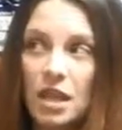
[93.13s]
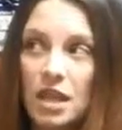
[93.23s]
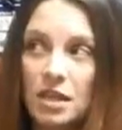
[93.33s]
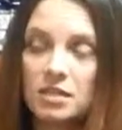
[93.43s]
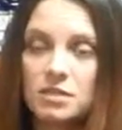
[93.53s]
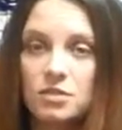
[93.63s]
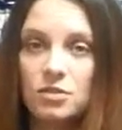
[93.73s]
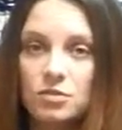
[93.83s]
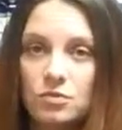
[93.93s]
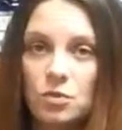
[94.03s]
8
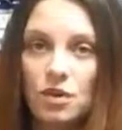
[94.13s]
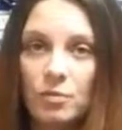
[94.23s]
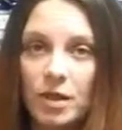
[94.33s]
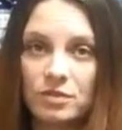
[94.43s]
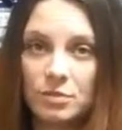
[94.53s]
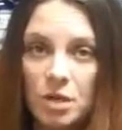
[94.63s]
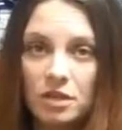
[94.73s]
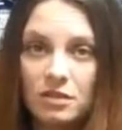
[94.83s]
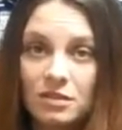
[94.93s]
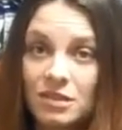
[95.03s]
to 12 pounds a
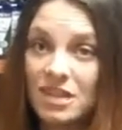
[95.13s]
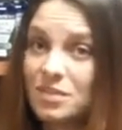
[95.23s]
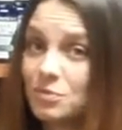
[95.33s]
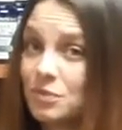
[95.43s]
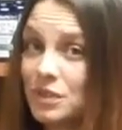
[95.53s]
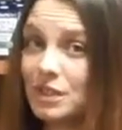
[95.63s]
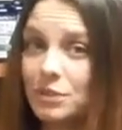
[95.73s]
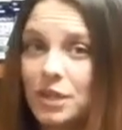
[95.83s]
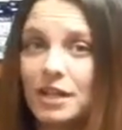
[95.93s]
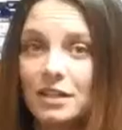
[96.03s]
month, that's really
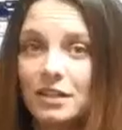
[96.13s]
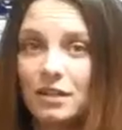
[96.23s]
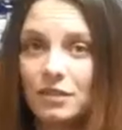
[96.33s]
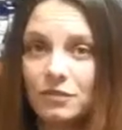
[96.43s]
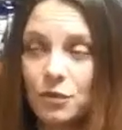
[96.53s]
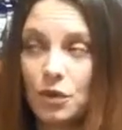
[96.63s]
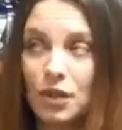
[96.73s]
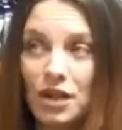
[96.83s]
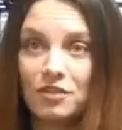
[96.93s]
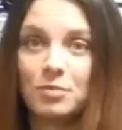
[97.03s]
great for a
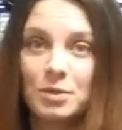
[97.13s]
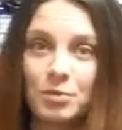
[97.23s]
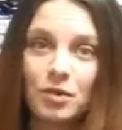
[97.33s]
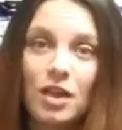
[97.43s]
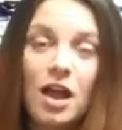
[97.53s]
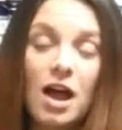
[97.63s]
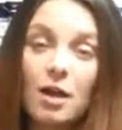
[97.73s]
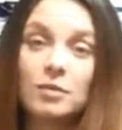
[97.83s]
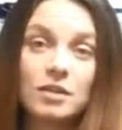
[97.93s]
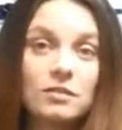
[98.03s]
lot of people.
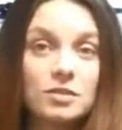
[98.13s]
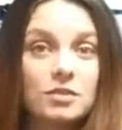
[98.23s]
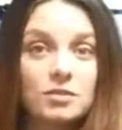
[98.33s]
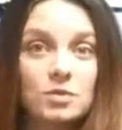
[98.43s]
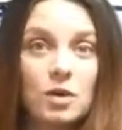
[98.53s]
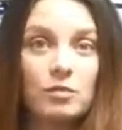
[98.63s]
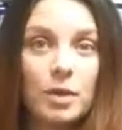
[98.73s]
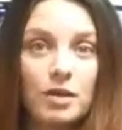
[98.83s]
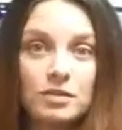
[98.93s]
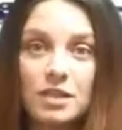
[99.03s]
I would love to lose 12
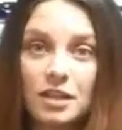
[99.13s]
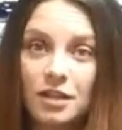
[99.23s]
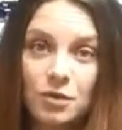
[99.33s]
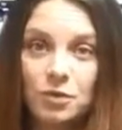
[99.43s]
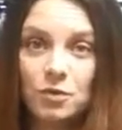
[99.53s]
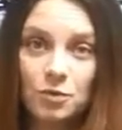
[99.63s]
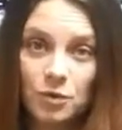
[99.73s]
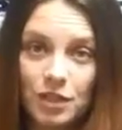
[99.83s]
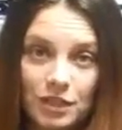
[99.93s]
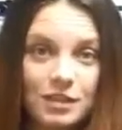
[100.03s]
pounds, and I don't know who
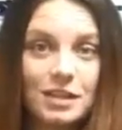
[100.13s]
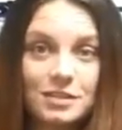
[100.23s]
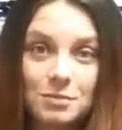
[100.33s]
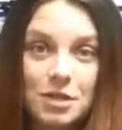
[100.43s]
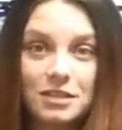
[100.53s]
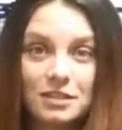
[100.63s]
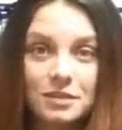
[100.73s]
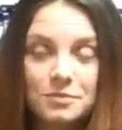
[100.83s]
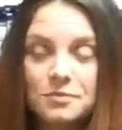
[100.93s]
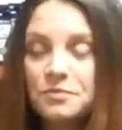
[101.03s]
wouldn't. That's
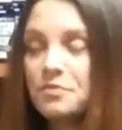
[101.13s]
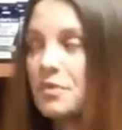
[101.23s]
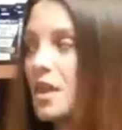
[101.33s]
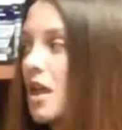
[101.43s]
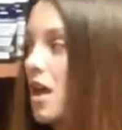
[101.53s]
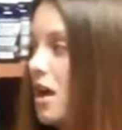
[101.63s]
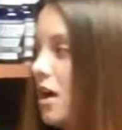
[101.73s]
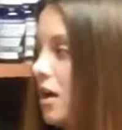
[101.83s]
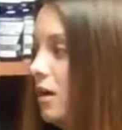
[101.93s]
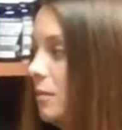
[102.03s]
amazing.
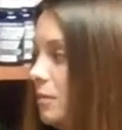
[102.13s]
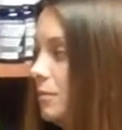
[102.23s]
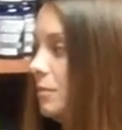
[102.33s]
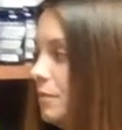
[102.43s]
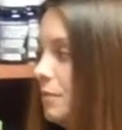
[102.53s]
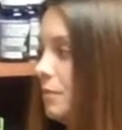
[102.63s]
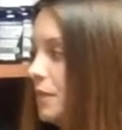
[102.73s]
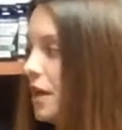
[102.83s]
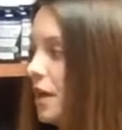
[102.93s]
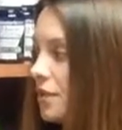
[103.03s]
Um,
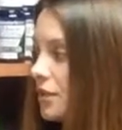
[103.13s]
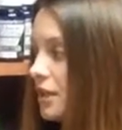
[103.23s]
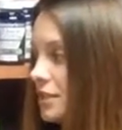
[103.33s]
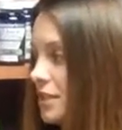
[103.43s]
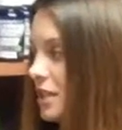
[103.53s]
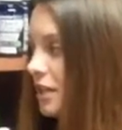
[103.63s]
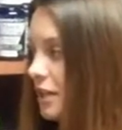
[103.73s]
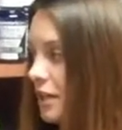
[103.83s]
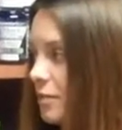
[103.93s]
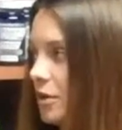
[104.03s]
the other nice thing I
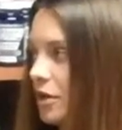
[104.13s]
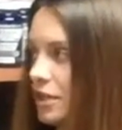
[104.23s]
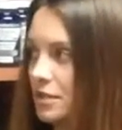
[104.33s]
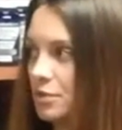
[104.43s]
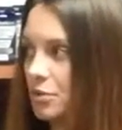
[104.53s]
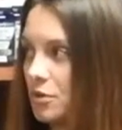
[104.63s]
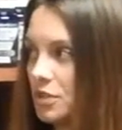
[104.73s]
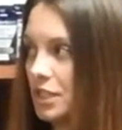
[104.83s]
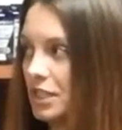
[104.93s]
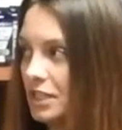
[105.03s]
like about Ideal
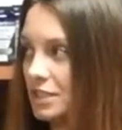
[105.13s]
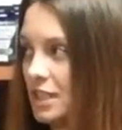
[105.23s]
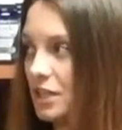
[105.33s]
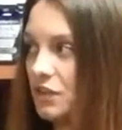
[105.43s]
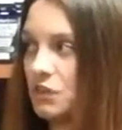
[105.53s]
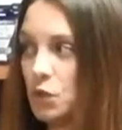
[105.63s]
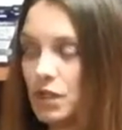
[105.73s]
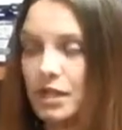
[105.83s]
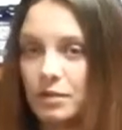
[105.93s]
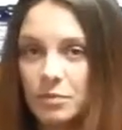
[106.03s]
Protein is that if you're
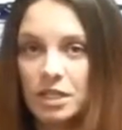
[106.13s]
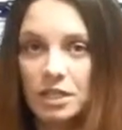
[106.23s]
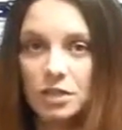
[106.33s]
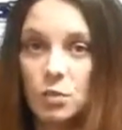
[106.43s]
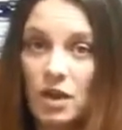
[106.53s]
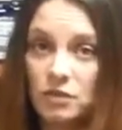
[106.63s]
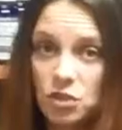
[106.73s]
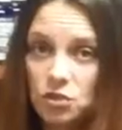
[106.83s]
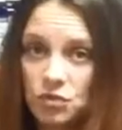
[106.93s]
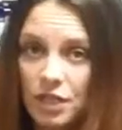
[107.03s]
like me and you have
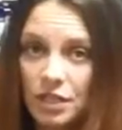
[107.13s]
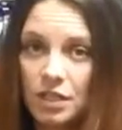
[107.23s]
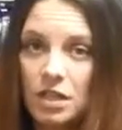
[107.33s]
children,